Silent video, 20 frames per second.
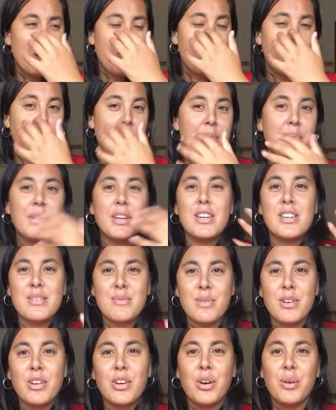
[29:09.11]
One, because
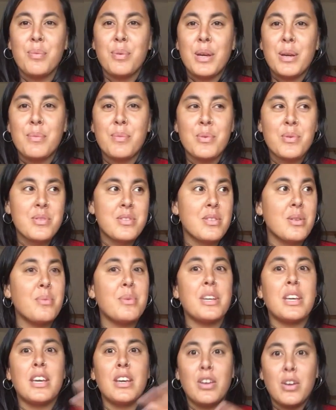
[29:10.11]
we know people, so
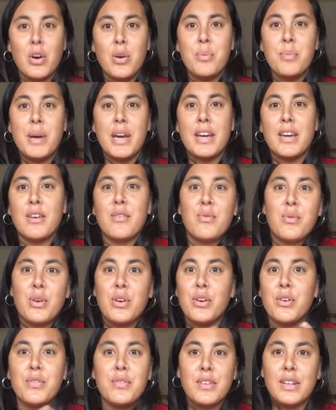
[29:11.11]
we can go back if we're
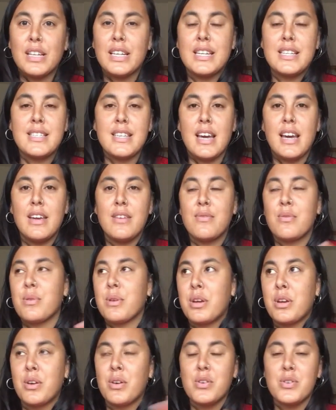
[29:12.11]
not feeling safe. We
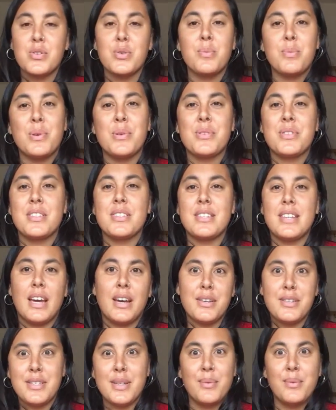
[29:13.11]
can go to a person's
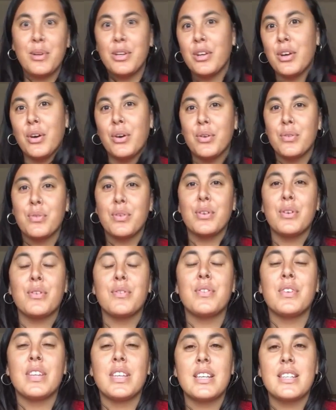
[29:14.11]
house that we know if we're not
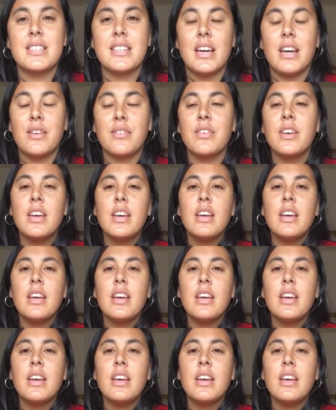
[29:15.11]
feeling safe.